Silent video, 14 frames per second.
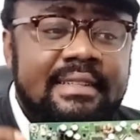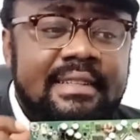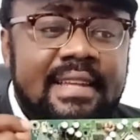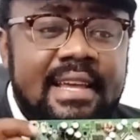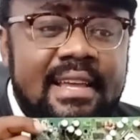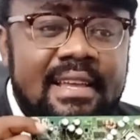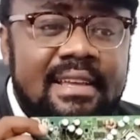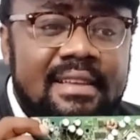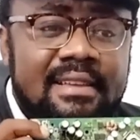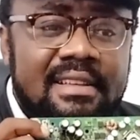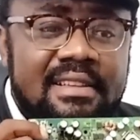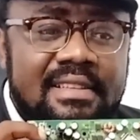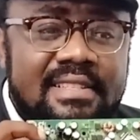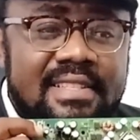the
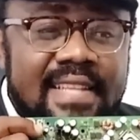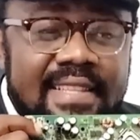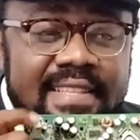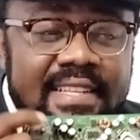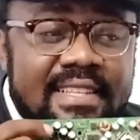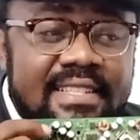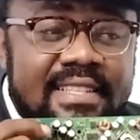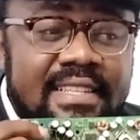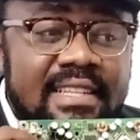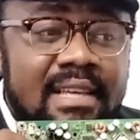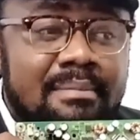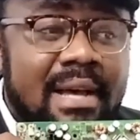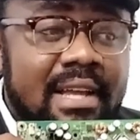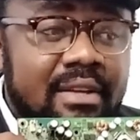settings in
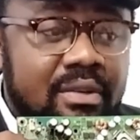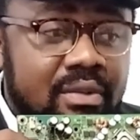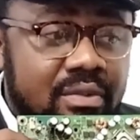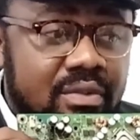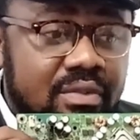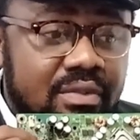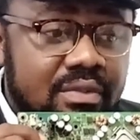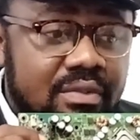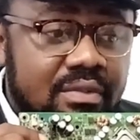the BIOS